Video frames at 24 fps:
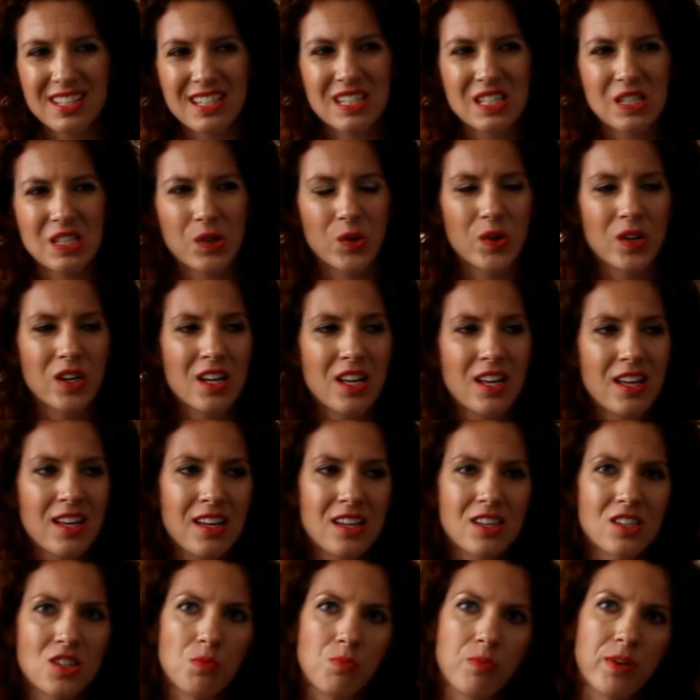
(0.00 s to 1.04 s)
So
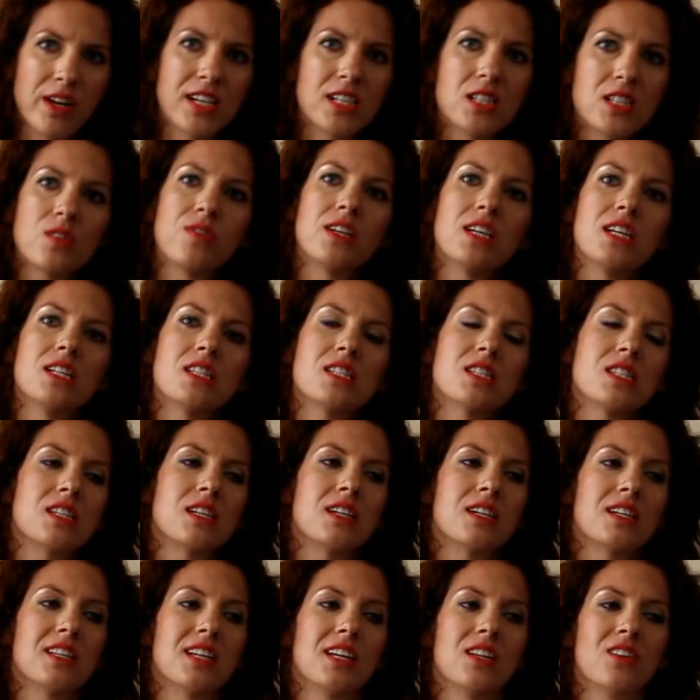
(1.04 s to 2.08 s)
she breastfeeds,
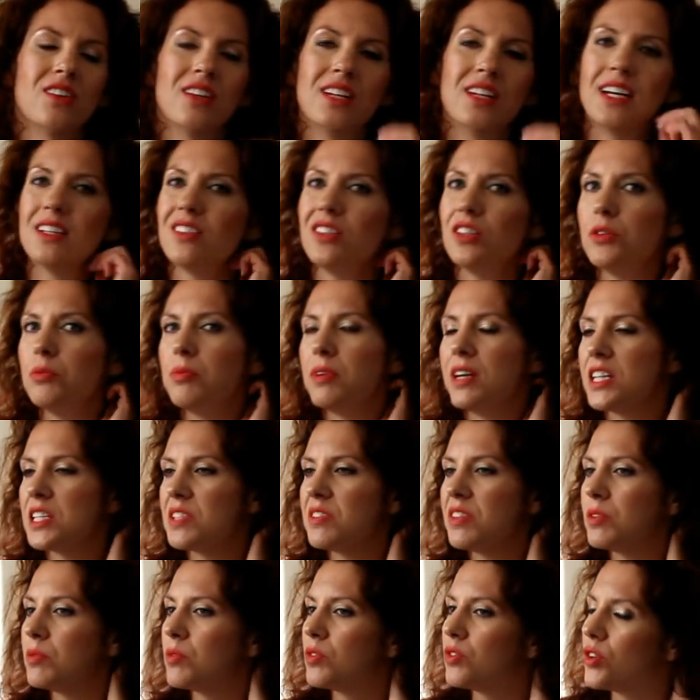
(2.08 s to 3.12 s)
they don't let her
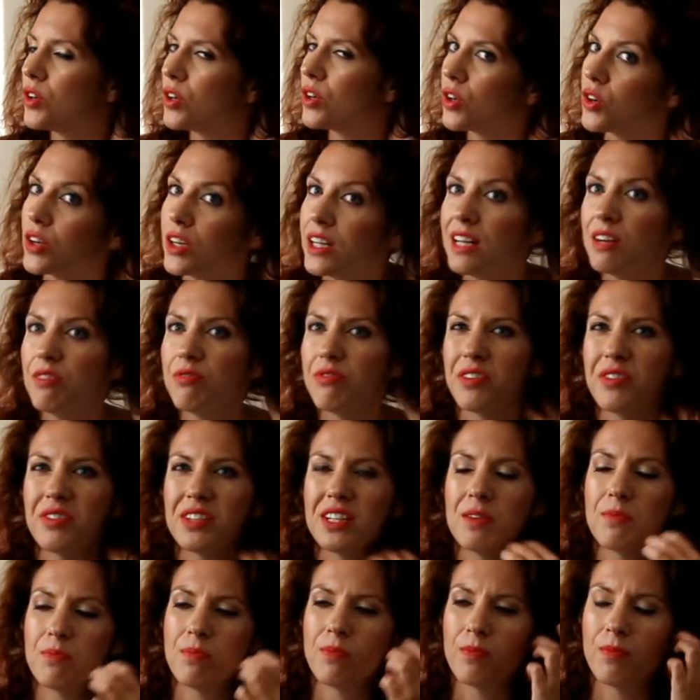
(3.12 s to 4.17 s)
breastfeed for longer than
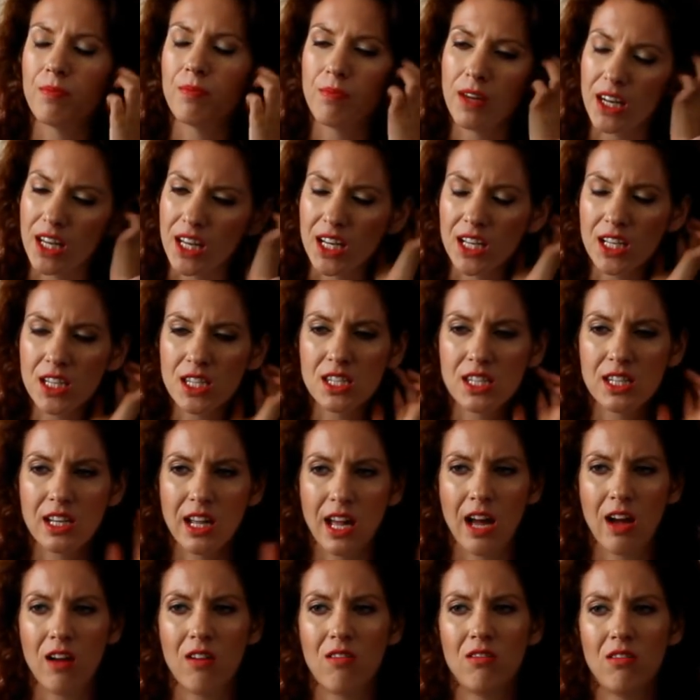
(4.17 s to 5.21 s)
15 minutes
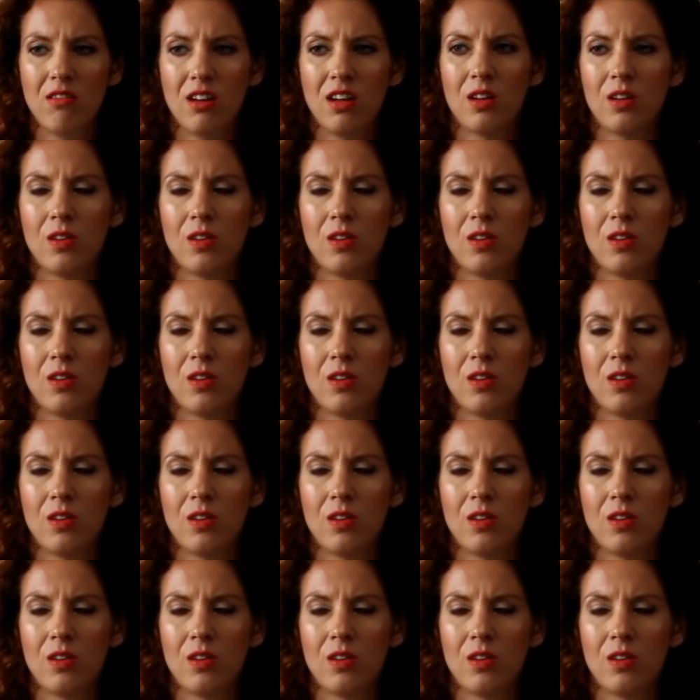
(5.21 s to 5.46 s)
now,